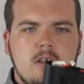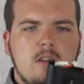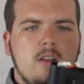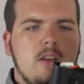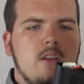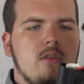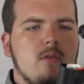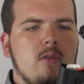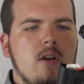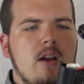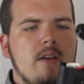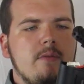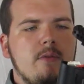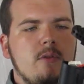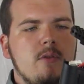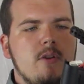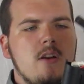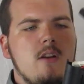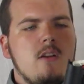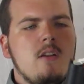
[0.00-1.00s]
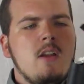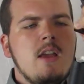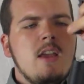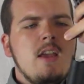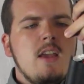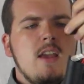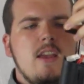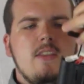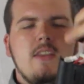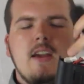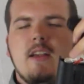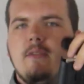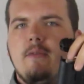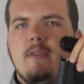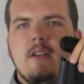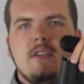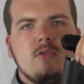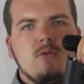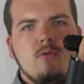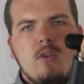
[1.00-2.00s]
in the rifle here, and that
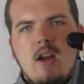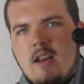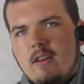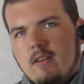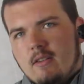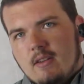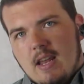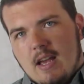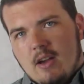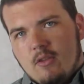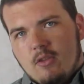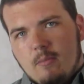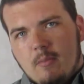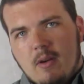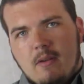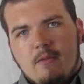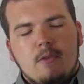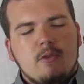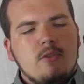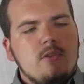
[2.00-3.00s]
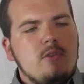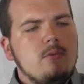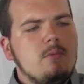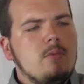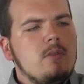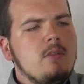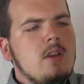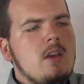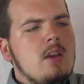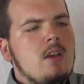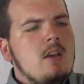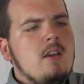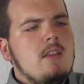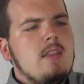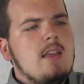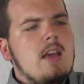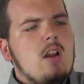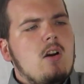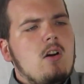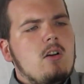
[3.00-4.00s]
fits right down the buffer tube.
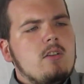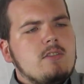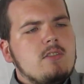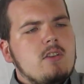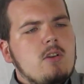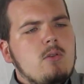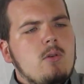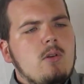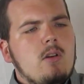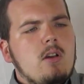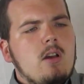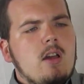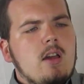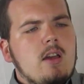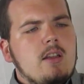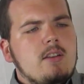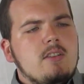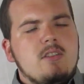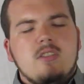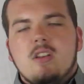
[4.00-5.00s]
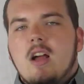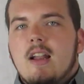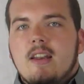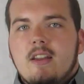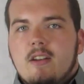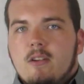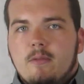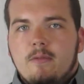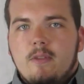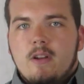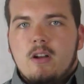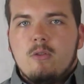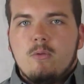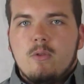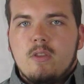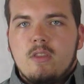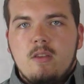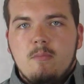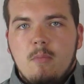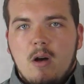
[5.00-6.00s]
That also does not interfere
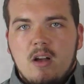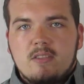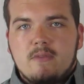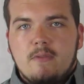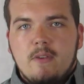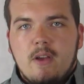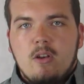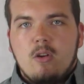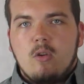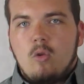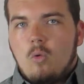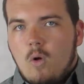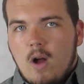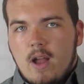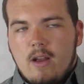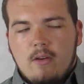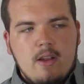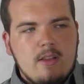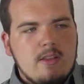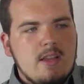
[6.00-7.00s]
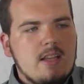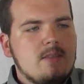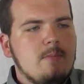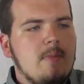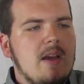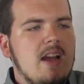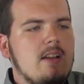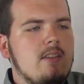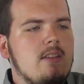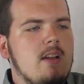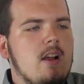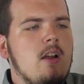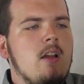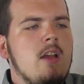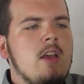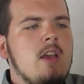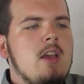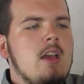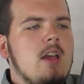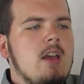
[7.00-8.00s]
with the MOSFET or wiring that's back there.
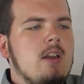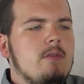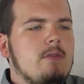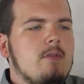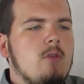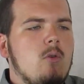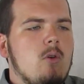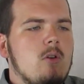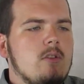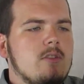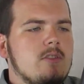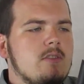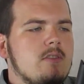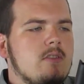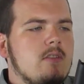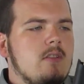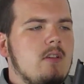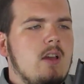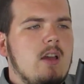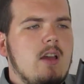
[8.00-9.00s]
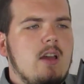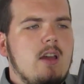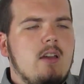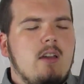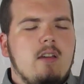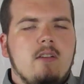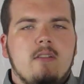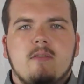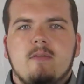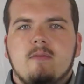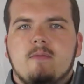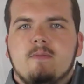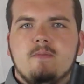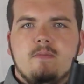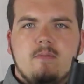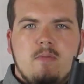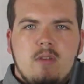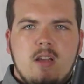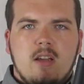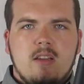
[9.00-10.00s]
And of course,
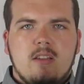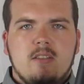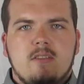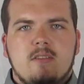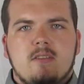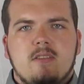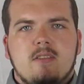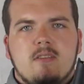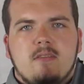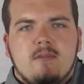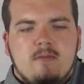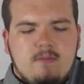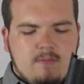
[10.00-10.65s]
because